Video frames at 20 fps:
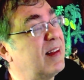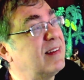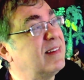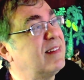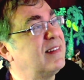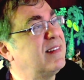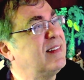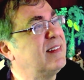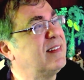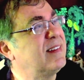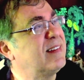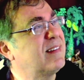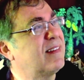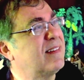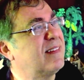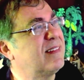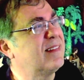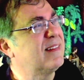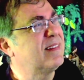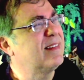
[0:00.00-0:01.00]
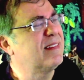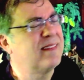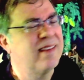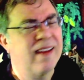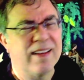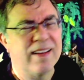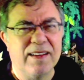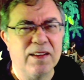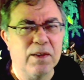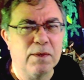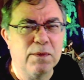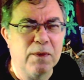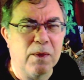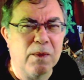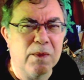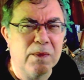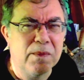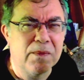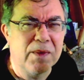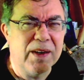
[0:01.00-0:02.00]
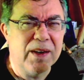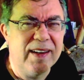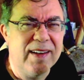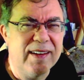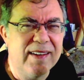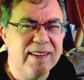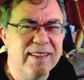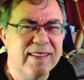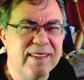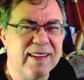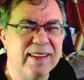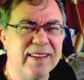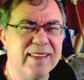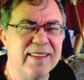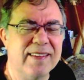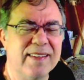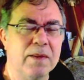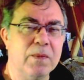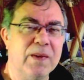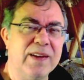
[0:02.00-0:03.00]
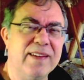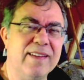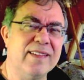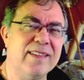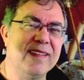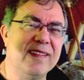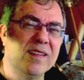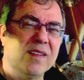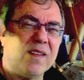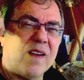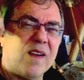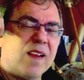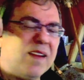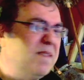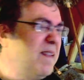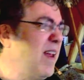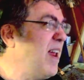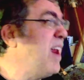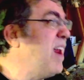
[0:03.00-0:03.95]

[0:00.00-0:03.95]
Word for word: then she starts. And then the phone rings and the witch is still calling.